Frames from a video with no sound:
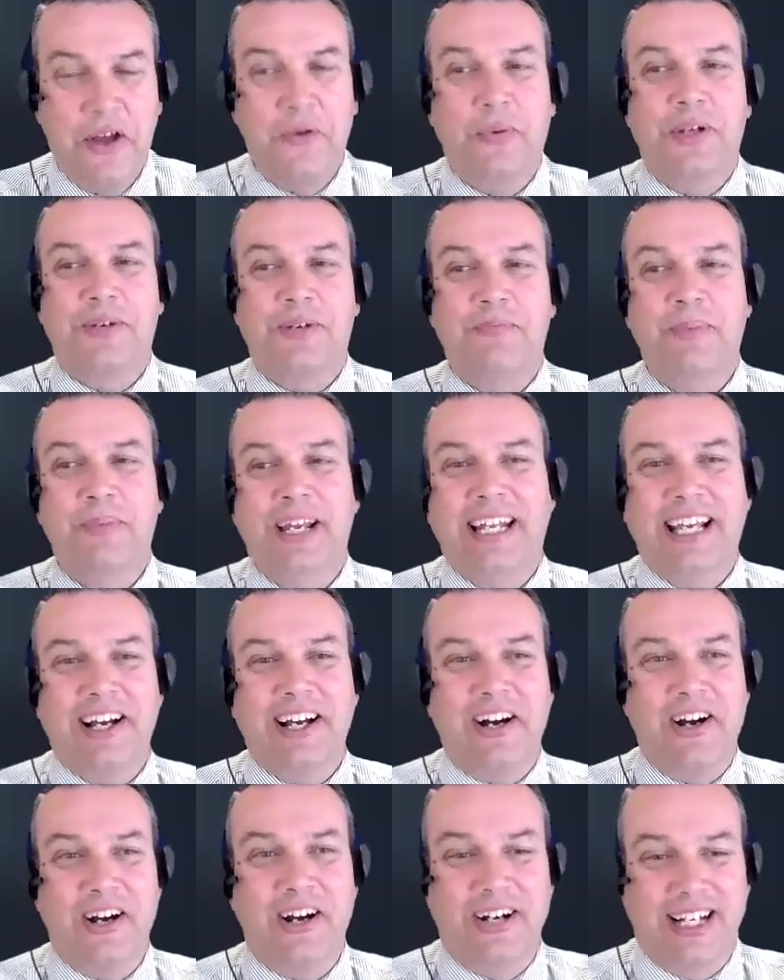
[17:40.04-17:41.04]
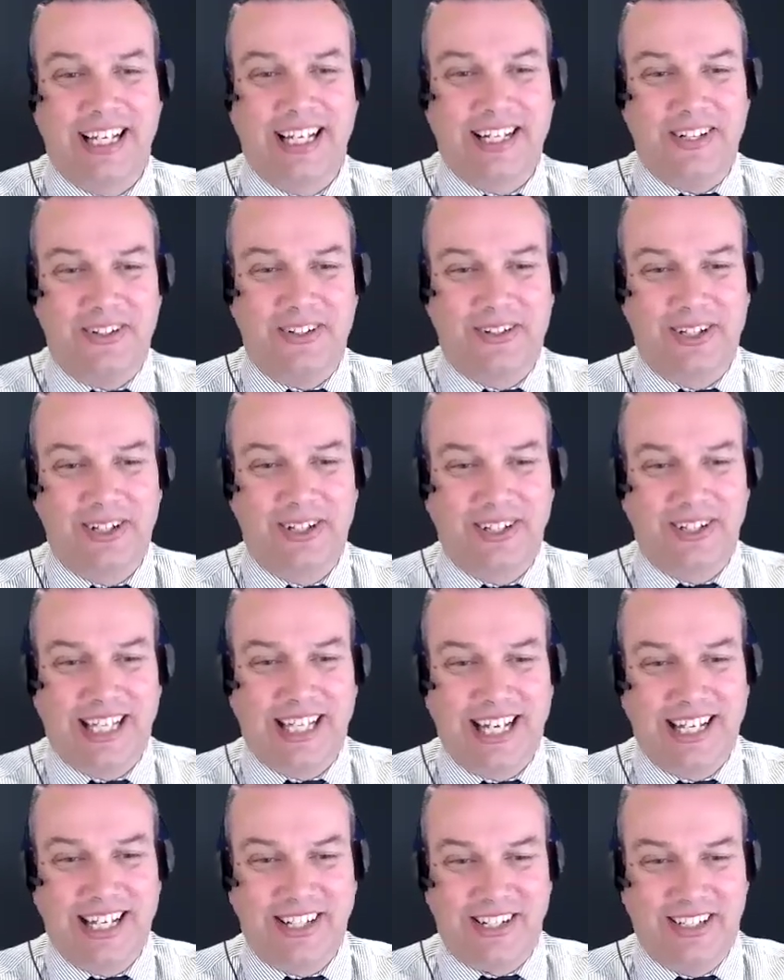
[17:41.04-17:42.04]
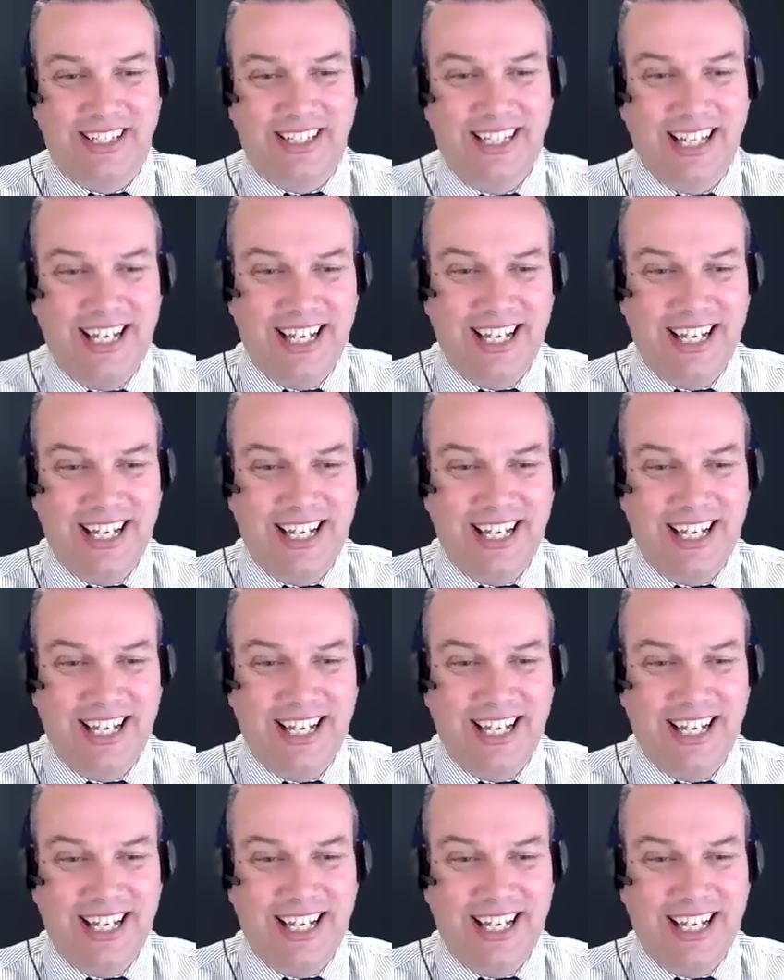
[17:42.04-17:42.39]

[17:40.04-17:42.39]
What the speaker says: Which many are in your location.